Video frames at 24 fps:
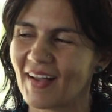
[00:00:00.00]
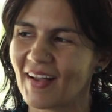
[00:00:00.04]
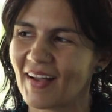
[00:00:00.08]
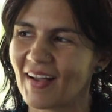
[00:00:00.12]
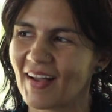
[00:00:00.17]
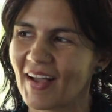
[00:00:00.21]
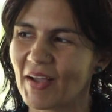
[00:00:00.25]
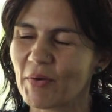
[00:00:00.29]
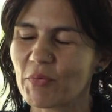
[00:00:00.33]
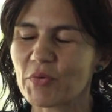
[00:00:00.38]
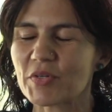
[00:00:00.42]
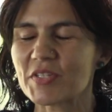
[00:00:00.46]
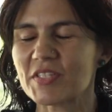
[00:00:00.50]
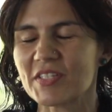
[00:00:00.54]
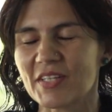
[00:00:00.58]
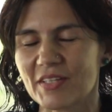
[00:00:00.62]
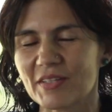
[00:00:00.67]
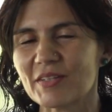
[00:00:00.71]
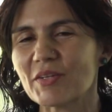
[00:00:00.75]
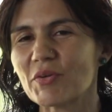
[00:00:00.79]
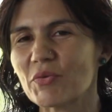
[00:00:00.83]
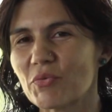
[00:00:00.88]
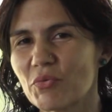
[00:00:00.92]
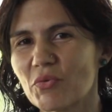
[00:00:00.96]
I was
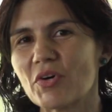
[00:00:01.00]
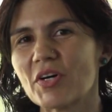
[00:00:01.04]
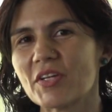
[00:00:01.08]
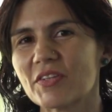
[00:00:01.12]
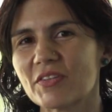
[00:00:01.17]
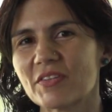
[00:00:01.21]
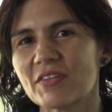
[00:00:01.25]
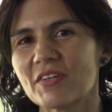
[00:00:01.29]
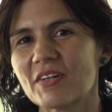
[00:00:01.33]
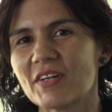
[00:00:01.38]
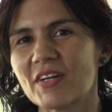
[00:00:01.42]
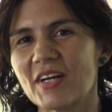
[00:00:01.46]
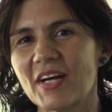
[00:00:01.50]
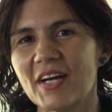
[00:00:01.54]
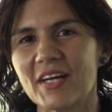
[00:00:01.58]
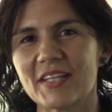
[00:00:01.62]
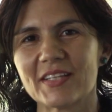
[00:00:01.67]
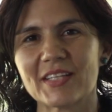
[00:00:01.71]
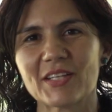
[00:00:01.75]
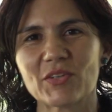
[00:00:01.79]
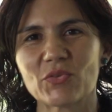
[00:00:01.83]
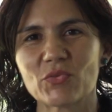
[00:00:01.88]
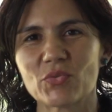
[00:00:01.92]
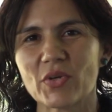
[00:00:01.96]
underwater,
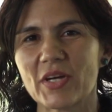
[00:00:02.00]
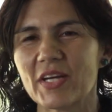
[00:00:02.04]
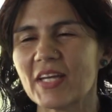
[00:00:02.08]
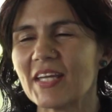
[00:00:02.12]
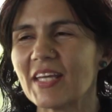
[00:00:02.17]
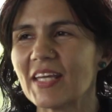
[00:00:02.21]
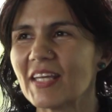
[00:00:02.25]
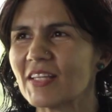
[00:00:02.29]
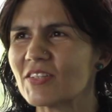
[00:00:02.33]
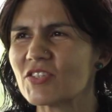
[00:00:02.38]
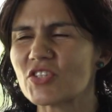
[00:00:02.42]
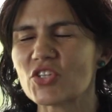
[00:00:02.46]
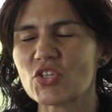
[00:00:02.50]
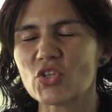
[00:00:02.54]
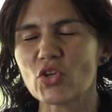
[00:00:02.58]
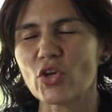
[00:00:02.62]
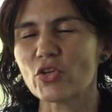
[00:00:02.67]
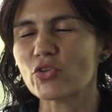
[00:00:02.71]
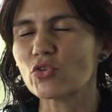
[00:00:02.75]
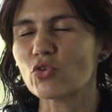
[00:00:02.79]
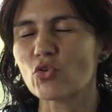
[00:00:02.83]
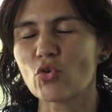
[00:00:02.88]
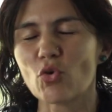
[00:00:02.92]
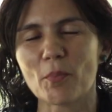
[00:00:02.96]
and it's
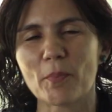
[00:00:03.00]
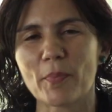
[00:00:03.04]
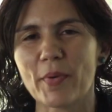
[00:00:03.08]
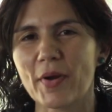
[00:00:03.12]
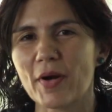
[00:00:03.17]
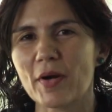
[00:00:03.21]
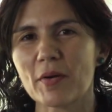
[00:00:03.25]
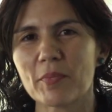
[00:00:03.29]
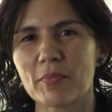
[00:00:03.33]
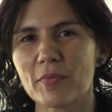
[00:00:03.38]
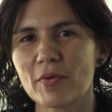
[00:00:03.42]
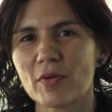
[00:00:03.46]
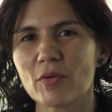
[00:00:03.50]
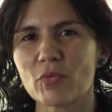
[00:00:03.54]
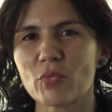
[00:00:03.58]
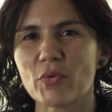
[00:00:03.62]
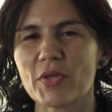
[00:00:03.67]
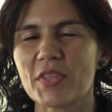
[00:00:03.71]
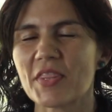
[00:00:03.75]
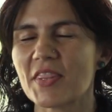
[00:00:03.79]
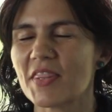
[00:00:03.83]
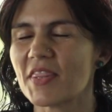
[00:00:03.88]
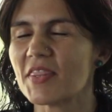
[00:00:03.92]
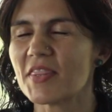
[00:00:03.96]
not comparable
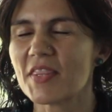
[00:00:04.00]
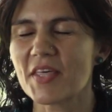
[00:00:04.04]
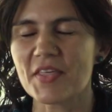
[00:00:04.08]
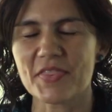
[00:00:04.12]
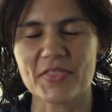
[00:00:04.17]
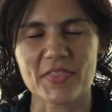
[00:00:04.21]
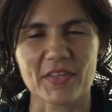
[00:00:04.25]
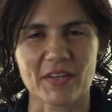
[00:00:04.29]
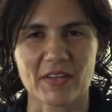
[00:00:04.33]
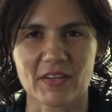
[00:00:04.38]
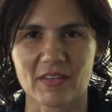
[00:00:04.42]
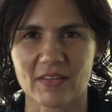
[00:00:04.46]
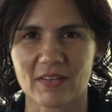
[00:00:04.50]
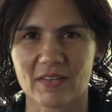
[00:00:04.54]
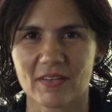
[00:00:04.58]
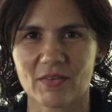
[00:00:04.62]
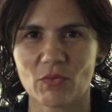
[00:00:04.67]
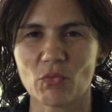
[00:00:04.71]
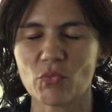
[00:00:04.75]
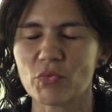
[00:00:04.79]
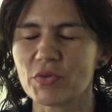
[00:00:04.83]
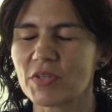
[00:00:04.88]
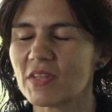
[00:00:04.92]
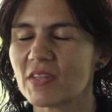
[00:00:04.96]
with nothing.
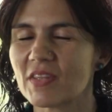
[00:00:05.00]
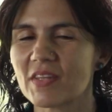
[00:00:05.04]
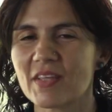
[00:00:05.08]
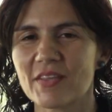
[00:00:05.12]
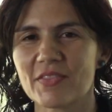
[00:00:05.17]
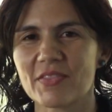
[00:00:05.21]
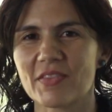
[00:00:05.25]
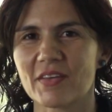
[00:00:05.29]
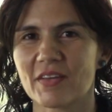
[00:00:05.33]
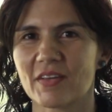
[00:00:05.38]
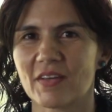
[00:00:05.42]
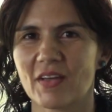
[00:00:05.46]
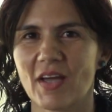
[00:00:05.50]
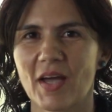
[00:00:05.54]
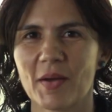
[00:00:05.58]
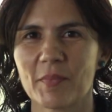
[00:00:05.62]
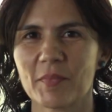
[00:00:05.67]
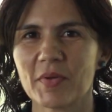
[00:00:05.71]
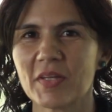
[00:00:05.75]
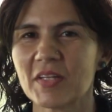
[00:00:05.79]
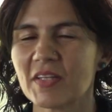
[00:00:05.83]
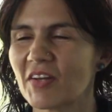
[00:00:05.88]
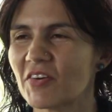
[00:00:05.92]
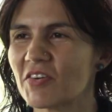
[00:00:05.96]
With nothing. I
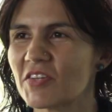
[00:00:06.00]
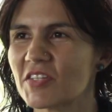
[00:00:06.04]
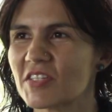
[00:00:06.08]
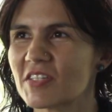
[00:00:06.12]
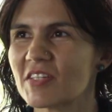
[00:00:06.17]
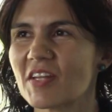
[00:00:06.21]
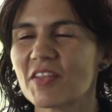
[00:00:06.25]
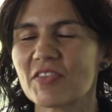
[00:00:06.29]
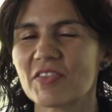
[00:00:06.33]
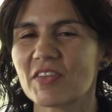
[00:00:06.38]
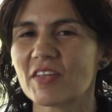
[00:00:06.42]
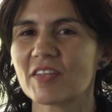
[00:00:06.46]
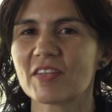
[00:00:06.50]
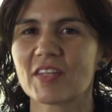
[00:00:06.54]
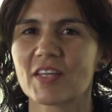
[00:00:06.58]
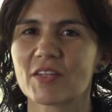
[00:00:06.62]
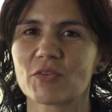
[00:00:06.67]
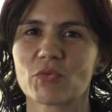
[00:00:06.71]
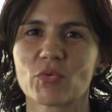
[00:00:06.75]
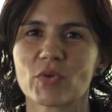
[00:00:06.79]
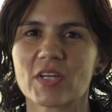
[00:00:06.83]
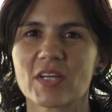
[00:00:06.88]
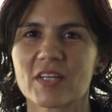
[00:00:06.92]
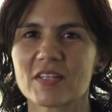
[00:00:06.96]
mean, there is nothing that
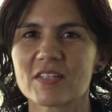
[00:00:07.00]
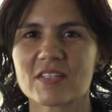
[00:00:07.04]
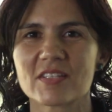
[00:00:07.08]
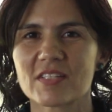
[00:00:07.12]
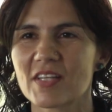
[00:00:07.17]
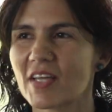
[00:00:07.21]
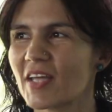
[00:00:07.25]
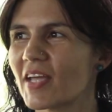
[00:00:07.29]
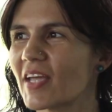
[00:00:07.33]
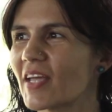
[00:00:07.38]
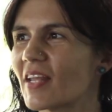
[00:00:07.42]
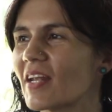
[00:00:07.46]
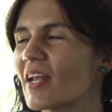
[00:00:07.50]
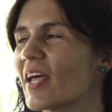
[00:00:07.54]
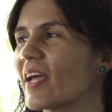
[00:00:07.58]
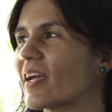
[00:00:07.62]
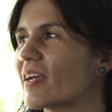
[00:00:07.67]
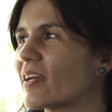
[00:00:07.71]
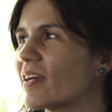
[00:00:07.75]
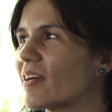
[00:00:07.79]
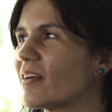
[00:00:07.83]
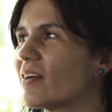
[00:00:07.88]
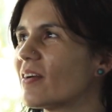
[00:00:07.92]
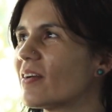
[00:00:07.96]
we can say like
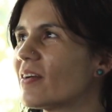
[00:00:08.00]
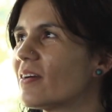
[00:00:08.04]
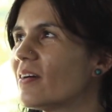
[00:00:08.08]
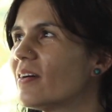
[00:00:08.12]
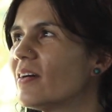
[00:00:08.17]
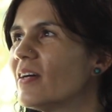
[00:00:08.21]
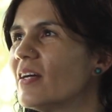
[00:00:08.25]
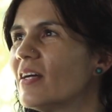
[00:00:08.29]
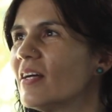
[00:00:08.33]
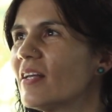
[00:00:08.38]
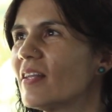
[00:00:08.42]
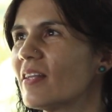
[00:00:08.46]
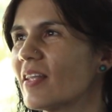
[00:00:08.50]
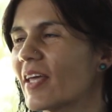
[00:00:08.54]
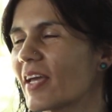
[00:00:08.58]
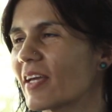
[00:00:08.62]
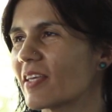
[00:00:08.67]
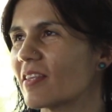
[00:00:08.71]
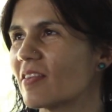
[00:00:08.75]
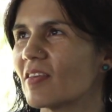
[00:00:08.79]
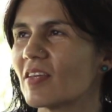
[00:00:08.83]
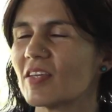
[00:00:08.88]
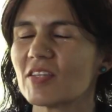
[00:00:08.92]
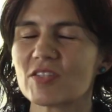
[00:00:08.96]

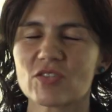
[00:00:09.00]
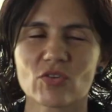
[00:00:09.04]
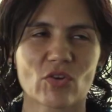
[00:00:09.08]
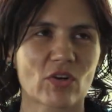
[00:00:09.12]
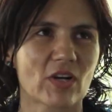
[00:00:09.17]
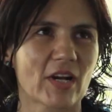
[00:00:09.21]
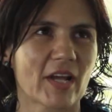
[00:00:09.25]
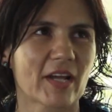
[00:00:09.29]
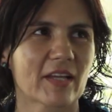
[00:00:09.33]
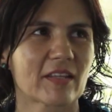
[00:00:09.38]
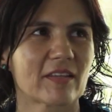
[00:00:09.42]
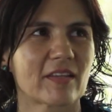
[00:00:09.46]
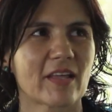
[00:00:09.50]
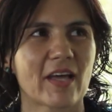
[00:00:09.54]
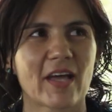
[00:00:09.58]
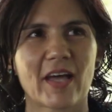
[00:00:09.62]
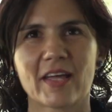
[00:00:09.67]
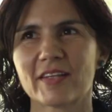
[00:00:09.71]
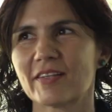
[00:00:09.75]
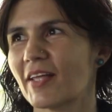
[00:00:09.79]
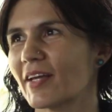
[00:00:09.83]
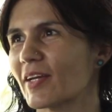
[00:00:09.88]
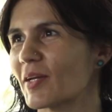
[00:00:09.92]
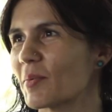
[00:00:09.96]
this or like
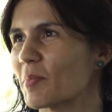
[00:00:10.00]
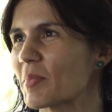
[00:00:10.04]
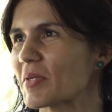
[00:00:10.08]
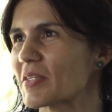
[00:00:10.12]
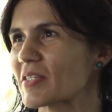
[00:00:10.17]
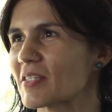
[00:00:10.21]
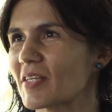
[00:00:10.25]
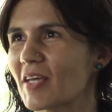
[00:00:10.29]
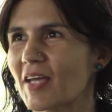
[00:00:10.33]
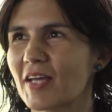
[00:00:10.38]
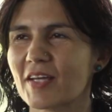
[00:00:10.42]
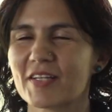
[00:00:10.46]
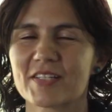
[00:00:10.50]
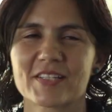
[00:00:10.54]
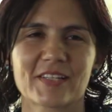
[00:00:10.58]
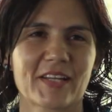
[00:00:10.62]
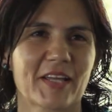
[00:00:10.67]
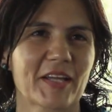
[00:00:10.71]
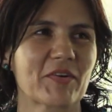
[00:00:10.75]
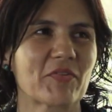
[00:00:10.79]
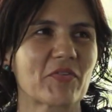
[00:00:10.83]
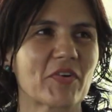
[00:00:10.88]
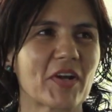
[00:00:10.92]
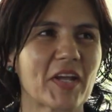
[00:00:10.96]
that, like a massage,
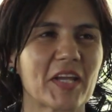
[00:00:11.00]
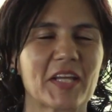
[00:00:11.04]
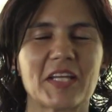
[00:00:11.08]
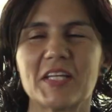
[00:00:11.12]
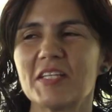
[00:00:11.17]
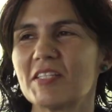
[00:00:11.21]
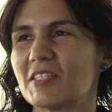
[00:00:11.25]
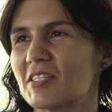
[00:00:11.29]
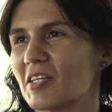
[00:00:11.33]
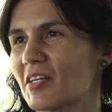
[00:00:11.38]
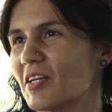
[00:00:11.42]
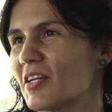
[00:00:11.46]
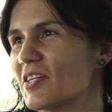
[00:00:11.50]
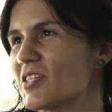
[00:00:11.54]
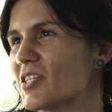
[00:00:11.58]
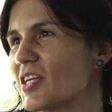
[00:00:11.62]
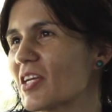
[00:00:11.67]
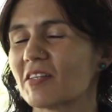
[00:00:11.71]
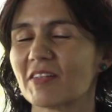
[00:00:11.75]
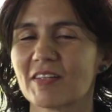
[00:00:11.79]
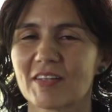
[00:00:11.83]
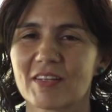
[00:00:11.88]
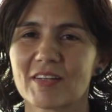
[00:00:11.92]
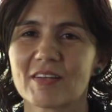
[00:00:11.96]
like Reiki is
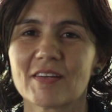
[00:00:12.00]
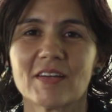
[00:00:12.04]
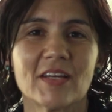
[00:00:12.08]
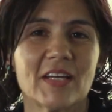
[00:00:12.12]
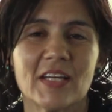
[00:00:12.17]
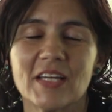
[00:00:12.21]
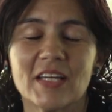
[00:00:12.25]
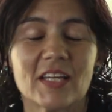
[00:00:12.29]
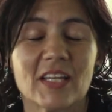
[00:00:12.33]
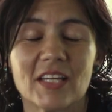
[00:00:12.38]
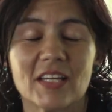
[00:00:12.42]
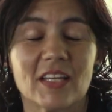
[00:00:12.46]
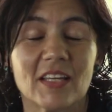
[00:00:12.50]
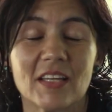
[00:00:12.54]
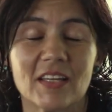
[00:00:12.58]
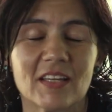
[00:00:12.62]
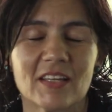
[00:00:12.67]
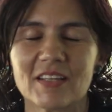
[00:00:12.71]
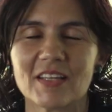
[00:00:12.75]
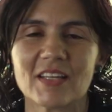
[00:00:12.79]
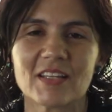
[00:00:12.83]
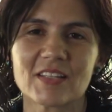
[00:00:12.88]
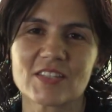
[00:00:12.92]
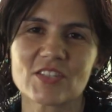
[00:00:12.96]
energetic.
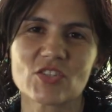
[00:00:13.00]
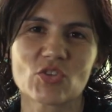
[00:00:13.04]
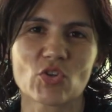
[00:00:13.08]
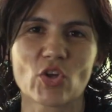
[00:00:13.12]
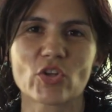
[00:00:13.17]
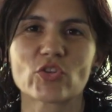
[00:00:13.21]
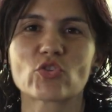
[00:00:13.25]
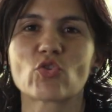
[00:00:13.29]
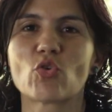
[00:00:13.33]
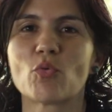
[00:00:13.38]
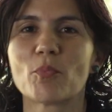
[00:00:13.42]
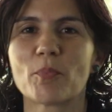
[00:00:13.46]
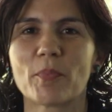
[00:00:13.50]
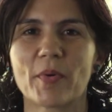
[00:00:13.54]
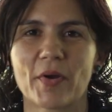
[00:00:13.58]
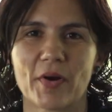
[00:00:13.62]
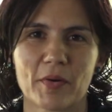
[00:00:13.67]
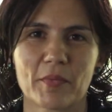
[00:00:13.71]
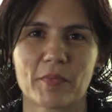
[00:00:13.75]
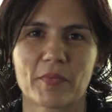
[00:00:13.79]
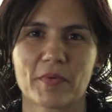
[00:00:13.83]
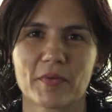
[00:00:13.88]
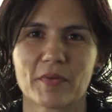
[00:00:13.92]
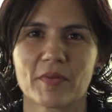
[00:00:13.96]
It's not
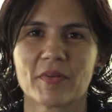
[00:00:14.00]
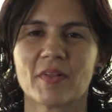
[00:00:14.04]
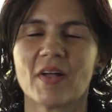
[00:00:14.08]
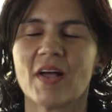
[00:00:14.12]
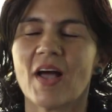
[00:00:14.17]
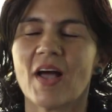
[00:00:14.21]
comparable.